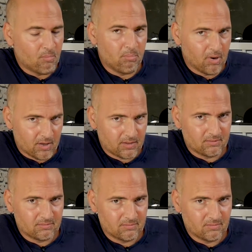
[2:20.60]
But
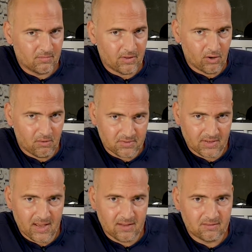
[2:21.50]
the
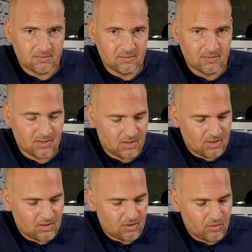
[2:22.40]
offset,
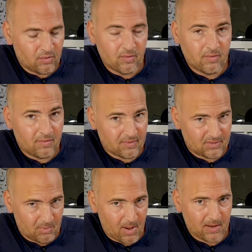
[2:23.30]

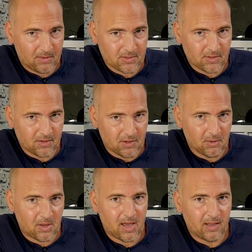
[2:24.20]
£50 in
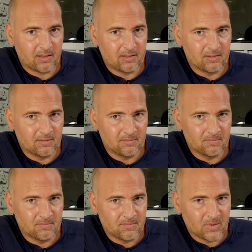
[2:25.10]
the UK.
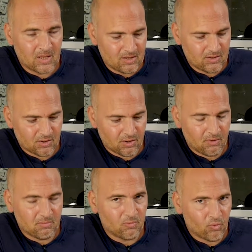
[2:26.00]

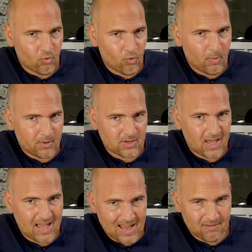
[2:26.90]
So almost
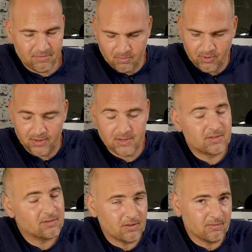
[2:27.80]
half the
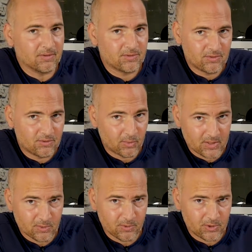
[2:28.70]
price of the
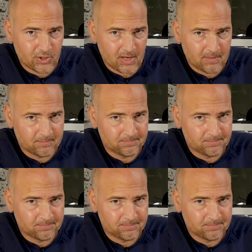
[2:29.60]
2200G.